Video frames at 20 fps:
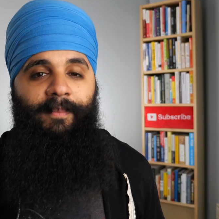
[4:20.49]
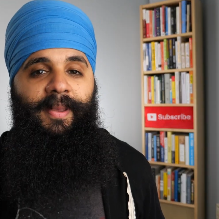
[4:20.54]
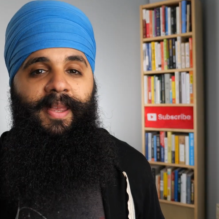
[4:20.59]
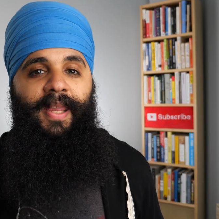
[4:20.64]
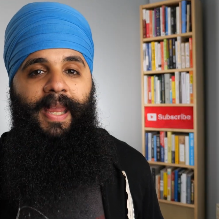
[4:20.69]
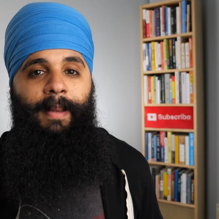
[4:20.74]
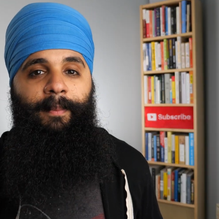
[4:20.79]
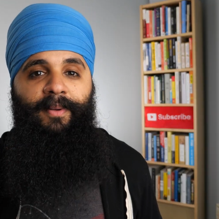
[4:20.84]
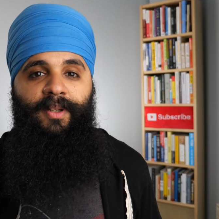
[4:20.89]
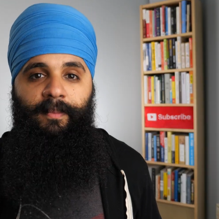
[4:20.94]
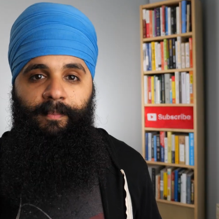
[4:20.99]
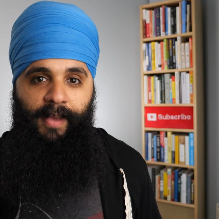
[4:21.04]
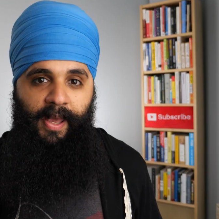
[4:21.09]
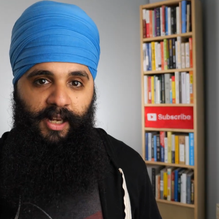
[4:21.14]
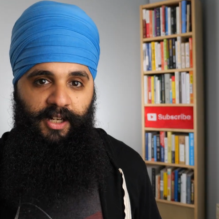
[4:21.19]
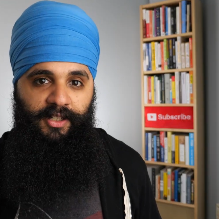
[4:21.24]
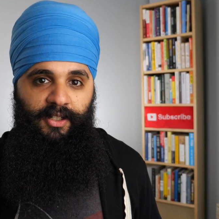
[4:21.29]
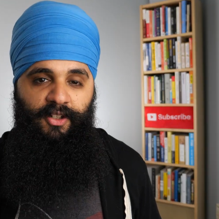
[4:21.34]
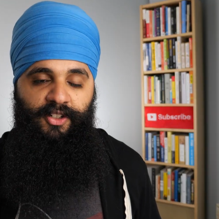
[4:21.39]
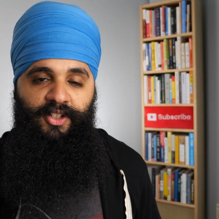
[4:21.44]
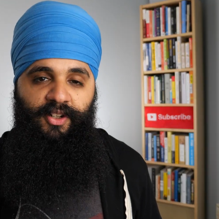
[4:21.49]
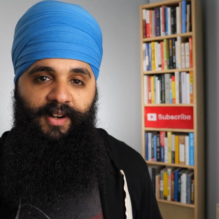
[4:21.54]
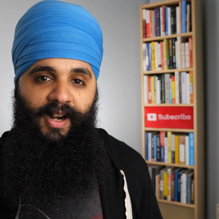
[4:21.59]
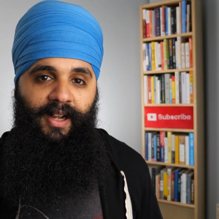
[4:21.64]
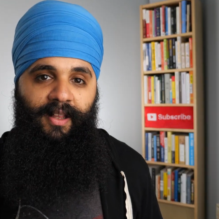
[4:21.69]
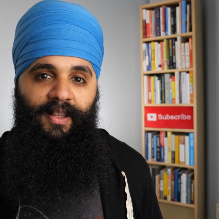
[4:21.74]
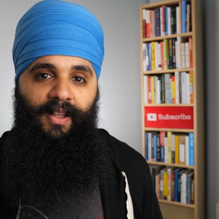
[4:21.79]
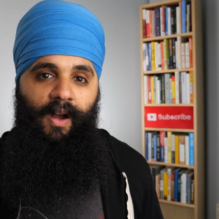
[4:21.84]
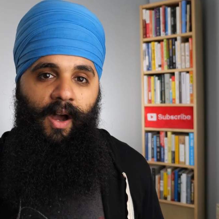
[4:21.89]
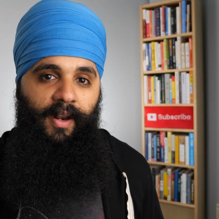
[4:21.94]
Being able to manage those
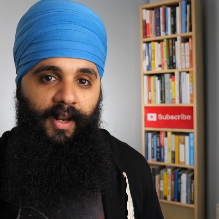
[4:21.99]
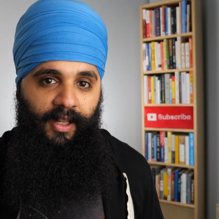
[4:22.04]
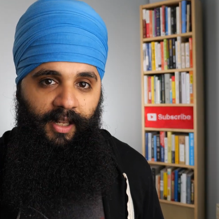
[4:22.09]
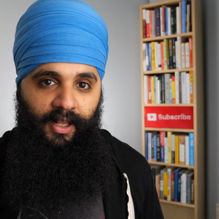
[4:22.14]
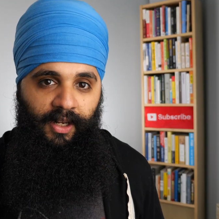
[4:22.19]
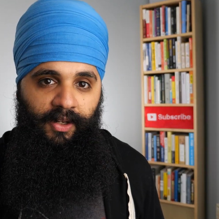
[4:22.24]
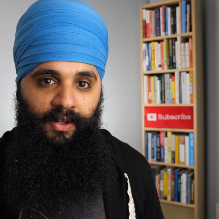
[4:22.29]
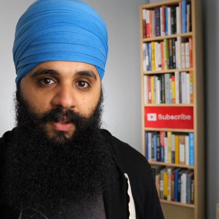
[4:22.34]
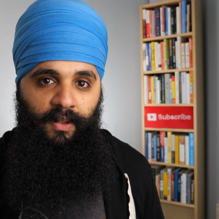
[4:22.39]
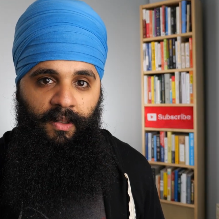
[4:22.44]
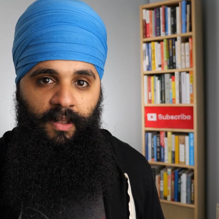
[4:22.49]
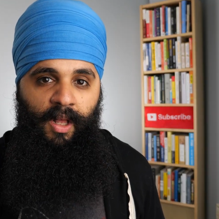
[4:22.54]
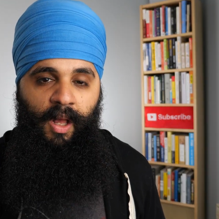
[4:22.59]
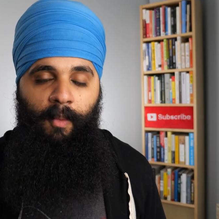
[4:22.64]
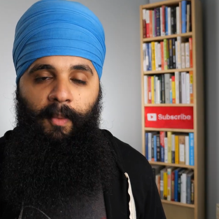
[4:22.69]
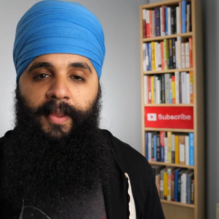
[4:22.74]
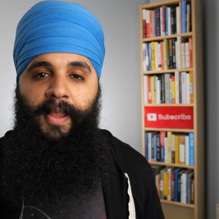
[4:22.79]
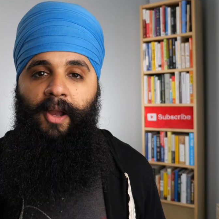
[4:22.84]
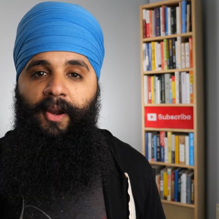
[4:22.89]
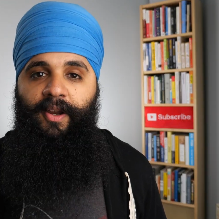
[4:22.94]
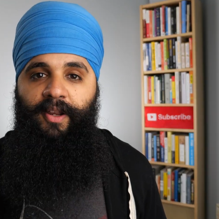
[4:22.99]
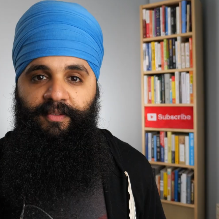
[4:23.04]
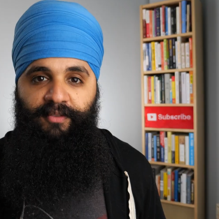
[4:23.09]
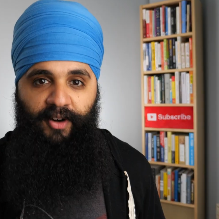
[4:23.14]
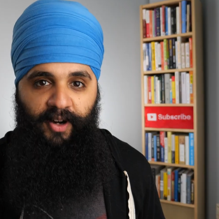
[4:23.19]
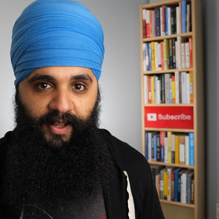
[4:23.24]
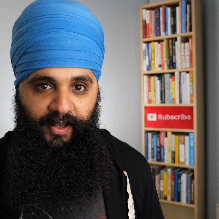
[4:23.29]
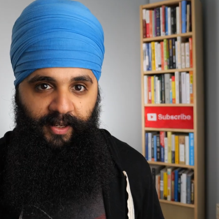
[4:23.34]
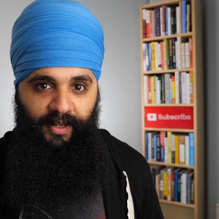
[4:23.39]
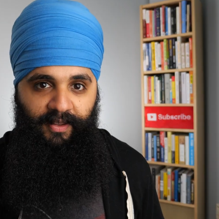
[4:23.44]
directly on a Kindle without
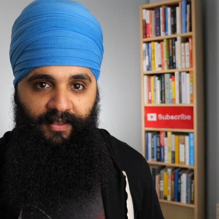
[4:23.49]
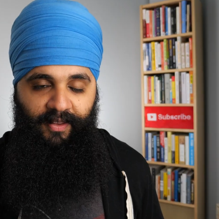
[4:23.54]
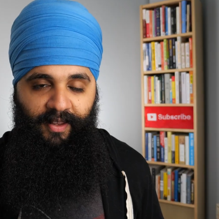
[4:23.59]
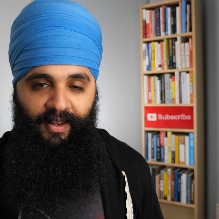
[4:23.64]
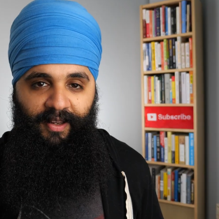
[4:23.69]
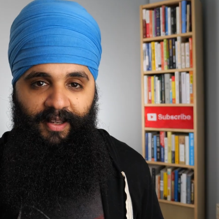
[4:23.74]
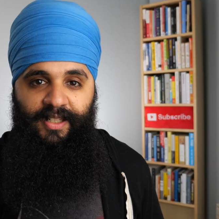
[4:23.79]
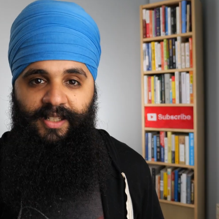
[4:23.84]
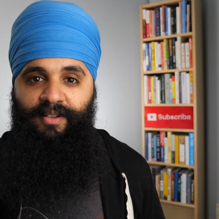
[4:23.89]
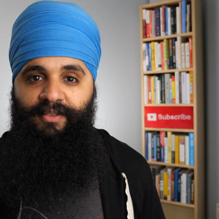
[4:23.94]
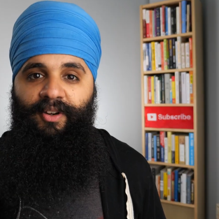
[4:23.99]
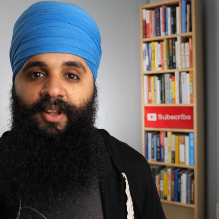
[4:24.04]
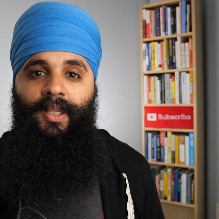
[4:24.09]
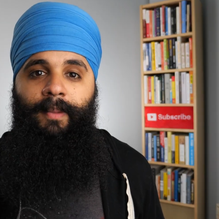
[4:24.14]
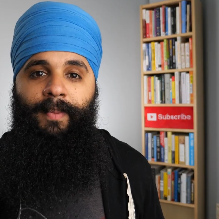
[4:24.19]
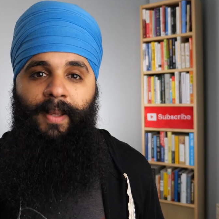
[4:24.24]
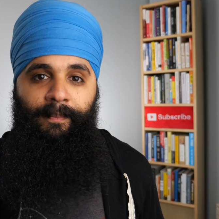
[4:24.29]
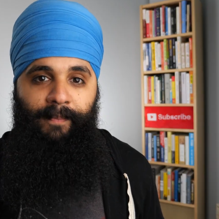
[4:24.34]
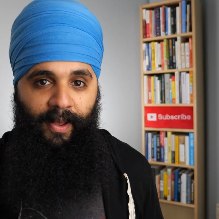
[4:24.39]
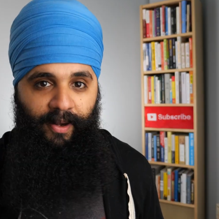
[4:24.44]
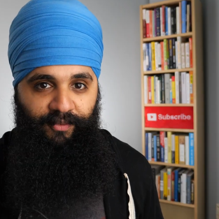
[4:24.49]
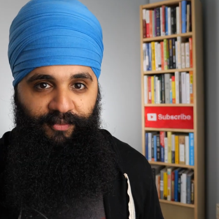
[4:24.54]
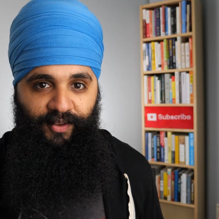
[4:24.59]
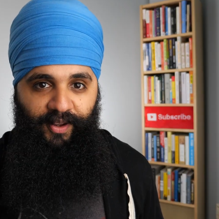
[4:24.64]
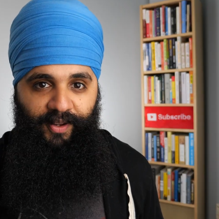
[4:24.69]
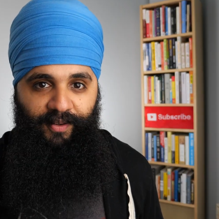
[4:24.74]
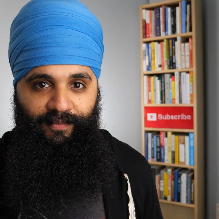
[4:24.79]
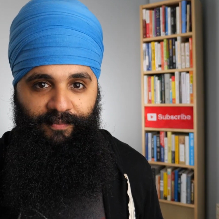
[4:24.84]
converting anything is a really big benefit.